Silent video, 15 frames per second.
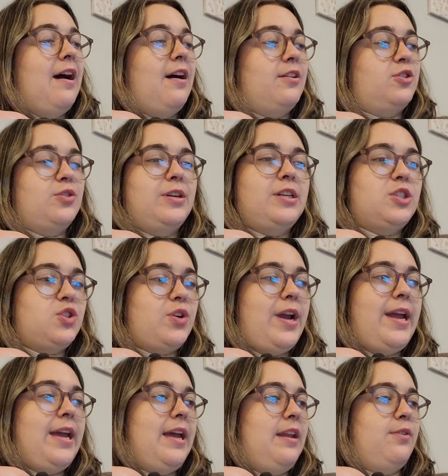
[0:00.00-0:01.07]
trinket
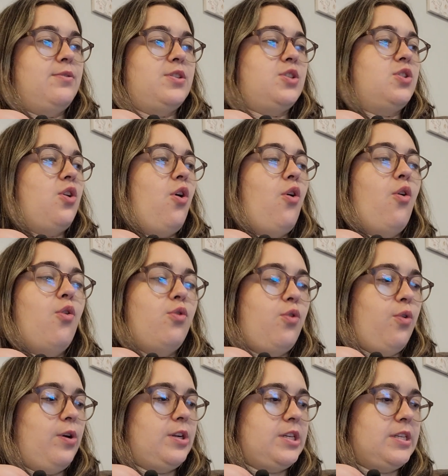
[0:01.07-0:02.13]
tray, and it was so
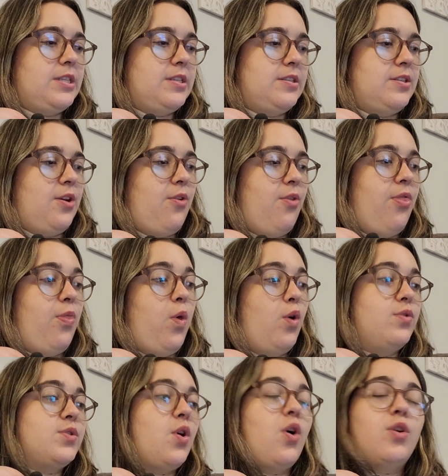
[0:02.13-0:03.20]
gorgeous. So
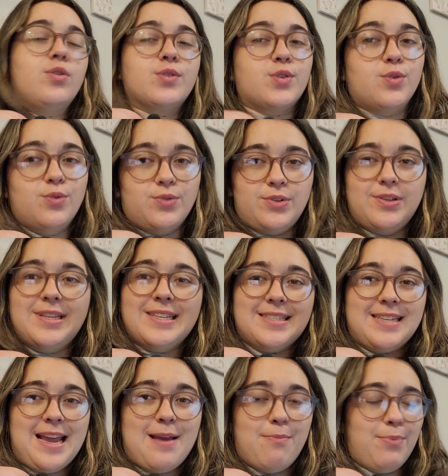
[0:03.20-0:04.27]
those all sold to the
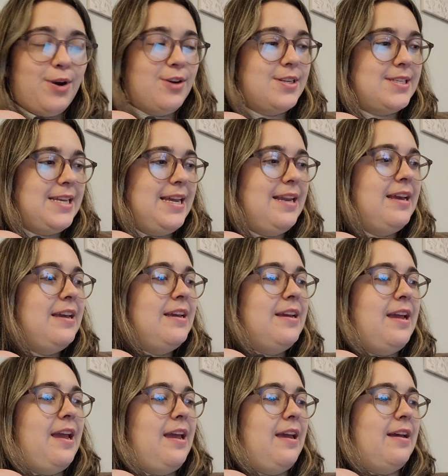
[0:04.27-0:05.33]
same person,
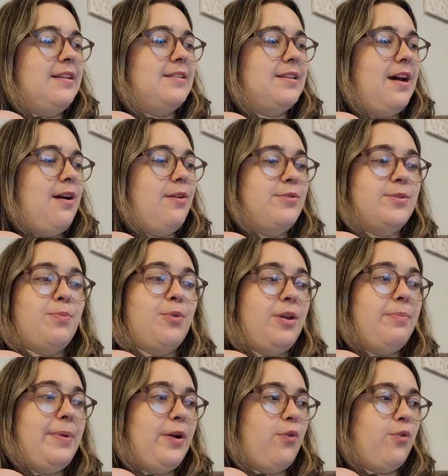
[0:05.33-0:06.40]
and it was a
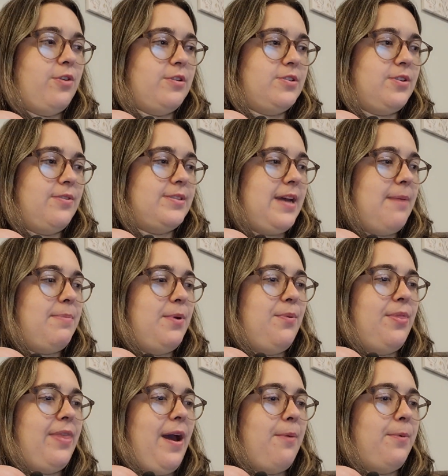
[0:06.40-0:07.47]
pretty big order, so I was happy
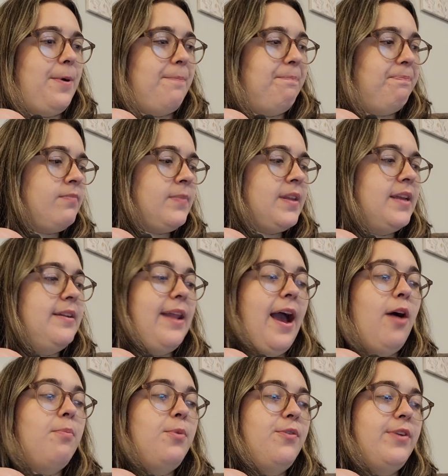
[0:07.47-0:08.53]
with that one.
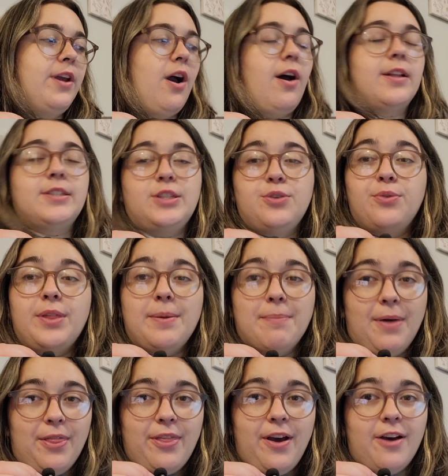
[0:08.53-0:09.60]
Now moving on to the
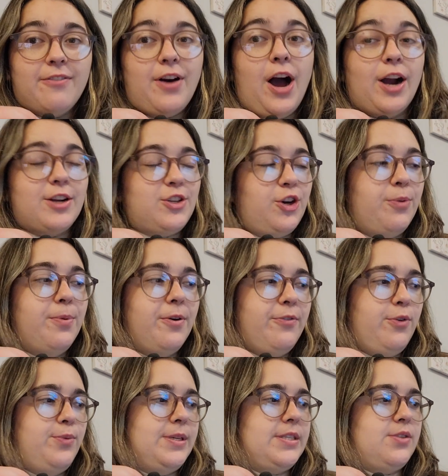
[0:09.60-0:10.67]
month of October
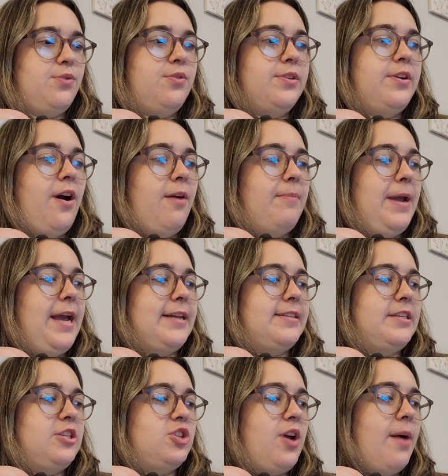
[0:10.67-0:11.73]
for what sold on my
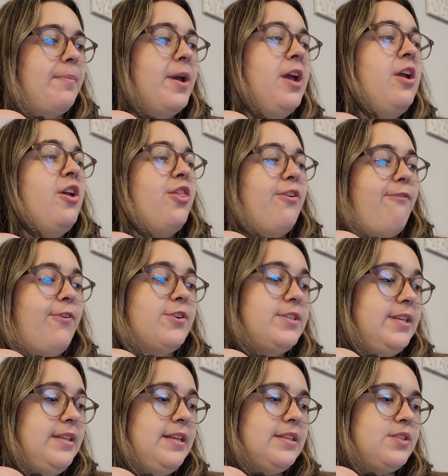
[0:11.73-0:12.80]
Etsy shop. The
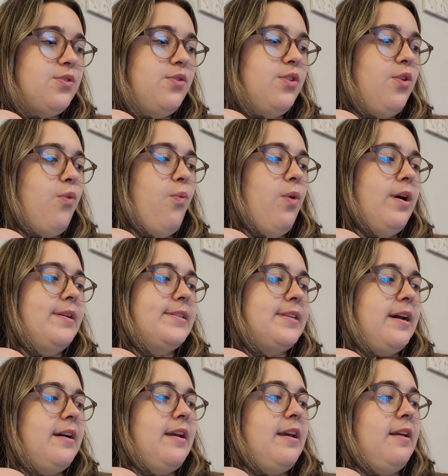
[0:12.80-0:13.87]
first thing that sold was
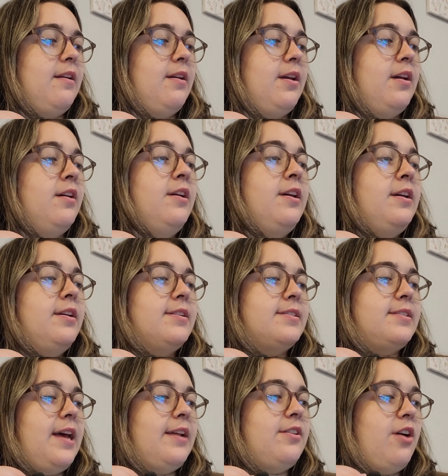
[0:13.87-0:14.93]
a
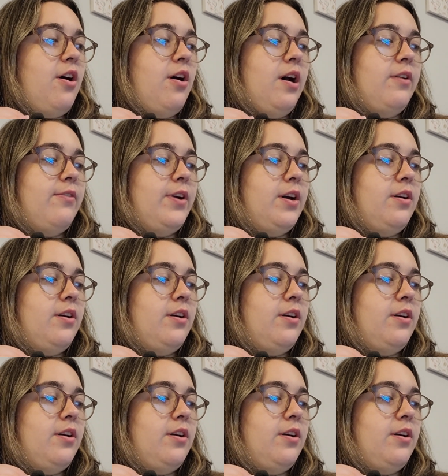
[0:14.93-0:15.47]
set of